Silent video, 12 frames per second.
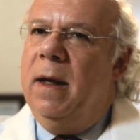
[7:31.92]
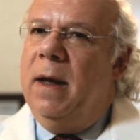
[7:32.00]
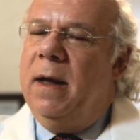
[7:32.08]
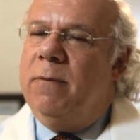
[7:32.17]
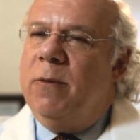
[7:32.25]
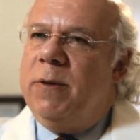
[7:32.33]

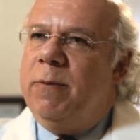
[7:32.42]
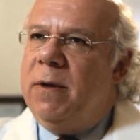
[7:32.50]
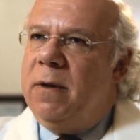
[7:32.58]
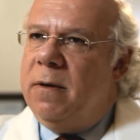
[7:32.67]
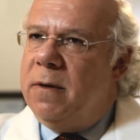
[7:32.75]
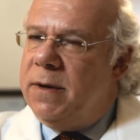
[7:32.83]
And what we
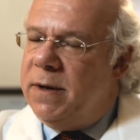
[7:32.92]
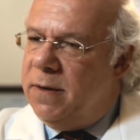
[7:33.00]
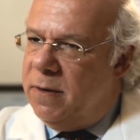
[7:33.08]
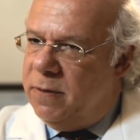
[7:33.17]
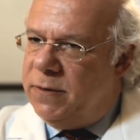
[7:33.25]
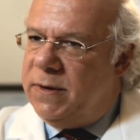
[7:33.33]
learned
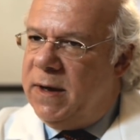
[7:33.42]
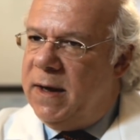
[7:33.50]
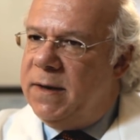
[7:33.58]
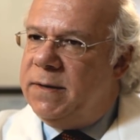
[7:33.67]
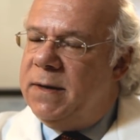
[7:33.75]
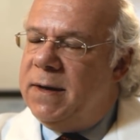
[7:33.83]
in those
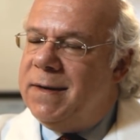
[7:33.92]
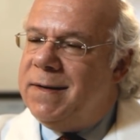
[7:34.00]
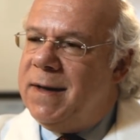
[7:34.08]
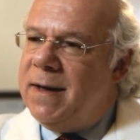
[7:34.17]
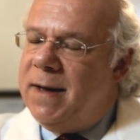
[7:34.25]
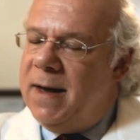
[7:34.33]
days is
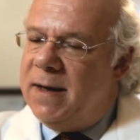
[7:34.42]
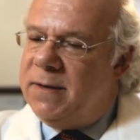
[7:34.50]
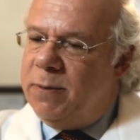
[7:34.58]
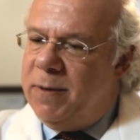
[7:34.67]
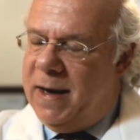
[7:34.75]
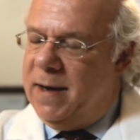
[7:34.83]
that
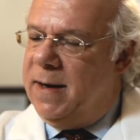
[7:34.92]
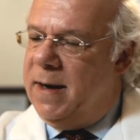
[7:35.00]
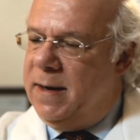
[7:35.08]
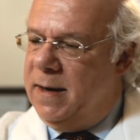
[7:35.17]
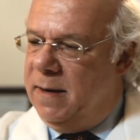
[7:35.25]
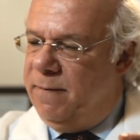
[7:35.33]
yes, we are
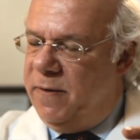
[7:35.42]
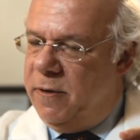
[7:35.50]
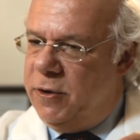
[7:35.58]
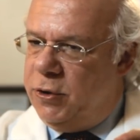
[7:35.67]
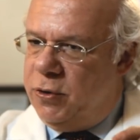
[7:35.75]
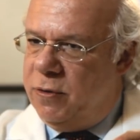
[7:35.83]
getting a
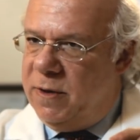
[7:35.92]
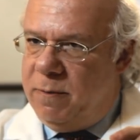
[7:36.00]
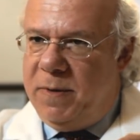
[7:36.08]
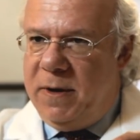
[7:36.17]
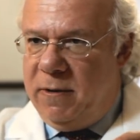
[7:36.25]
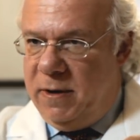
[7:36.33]
very
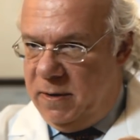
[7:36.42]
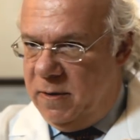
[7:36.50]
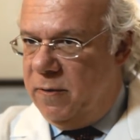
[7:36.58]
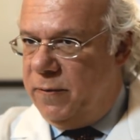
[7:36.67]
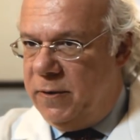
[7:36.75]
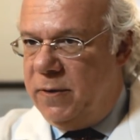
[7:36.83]
short period
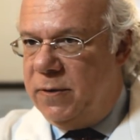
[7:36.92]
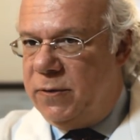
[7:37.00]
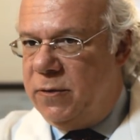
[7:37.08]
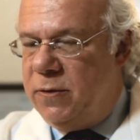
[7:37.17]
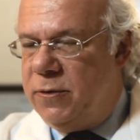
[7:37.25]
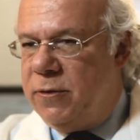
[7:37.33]
after the
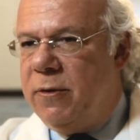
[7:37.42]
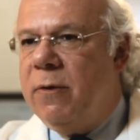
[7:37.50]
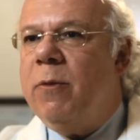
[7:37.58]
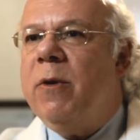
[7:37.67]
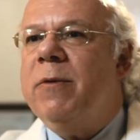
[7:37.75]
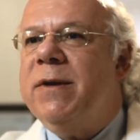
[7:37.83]
surgery
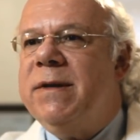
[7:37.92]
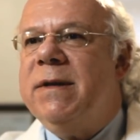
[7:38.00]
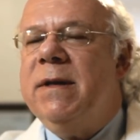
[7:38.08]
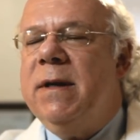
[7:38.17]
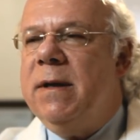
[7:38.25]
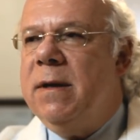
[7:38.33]
where we
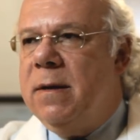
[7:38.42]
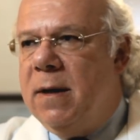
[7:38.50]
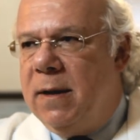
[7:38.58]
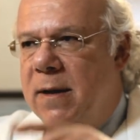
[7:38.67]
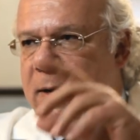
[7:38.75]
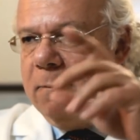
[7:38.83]
see
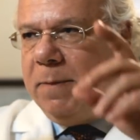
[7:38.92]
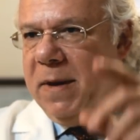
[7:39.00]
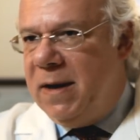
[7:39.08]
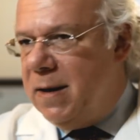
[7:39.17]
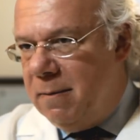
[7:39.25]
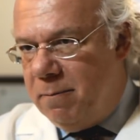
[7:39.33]
a little
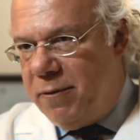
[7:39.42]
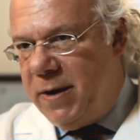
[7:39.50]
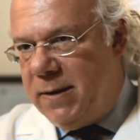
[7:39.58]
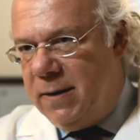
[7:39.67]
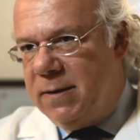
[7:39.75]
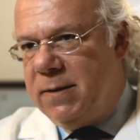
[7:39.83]
peak in
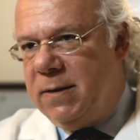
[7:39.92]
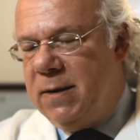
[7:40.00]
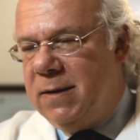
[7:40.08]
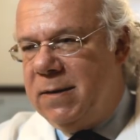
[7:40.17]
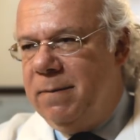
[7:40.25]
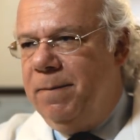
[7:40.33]

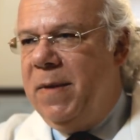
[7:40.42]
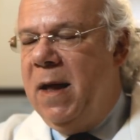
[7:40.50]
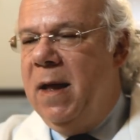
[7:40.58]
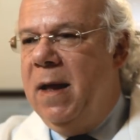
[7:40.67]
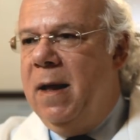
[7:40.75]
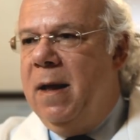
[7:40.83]
pregnancies.
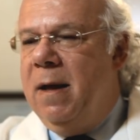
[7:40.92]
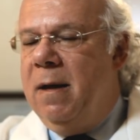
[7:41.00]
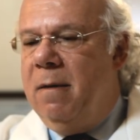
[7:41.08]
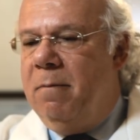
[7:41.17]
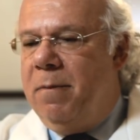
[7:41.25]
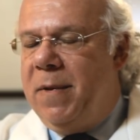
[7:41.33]

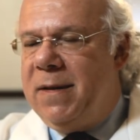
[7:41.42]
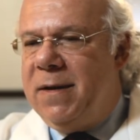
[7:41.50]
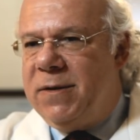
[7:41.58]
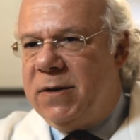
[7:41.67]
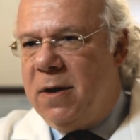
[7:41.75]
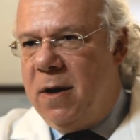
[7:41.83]
But
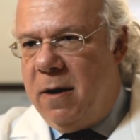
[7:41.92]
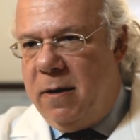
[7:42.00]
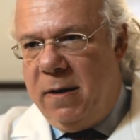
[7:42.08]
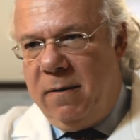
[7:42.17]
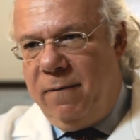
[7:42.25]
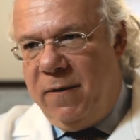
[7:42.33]
the
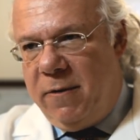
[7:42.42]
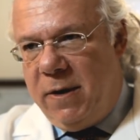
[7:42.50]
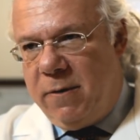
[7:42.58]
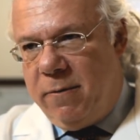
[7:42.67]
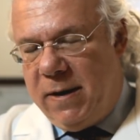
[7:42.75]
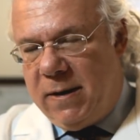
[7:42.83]
scarring very
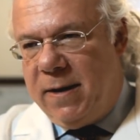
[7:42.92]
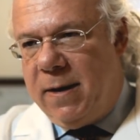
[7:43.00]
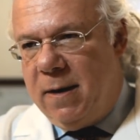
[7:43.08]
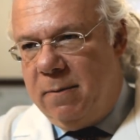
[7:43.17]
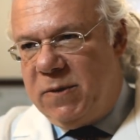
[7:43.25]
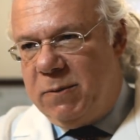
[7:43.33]
quickly
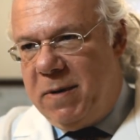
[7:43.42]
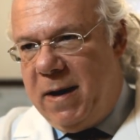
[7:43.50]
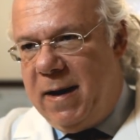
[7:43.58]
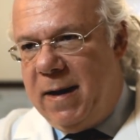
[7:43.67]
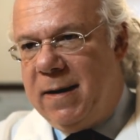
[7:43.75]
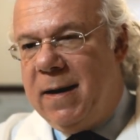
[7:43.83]
comes
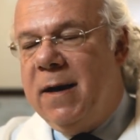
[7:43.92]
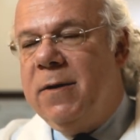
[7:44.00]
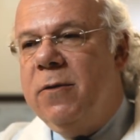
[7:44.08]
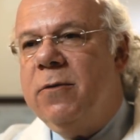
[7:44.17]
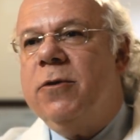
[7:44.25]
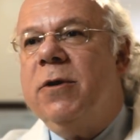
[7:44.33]
back
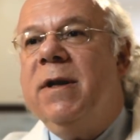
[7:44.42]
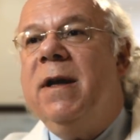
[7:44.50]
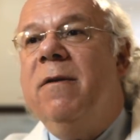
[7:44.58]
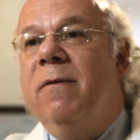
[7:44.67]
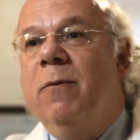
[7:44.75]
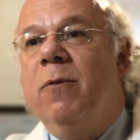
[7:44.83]
and usually
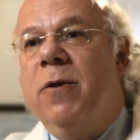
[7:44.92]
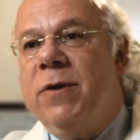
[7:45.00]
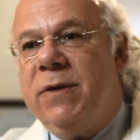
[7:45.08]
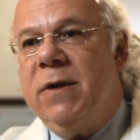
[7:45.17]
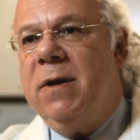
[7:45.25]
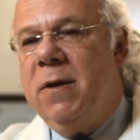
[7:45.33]
even
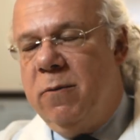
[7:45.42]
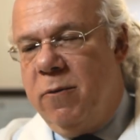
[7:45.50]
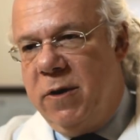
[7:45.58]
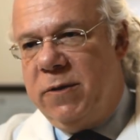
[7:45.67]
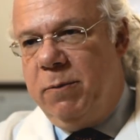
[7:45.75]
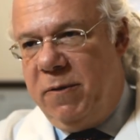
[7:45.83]
worse than it
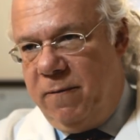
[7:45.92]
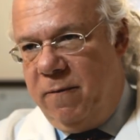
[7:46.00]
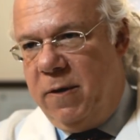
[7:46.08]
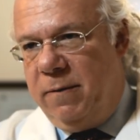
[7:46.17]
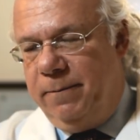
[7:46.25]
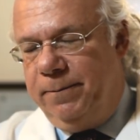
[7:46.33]
was
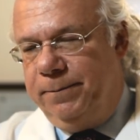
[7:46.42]
before.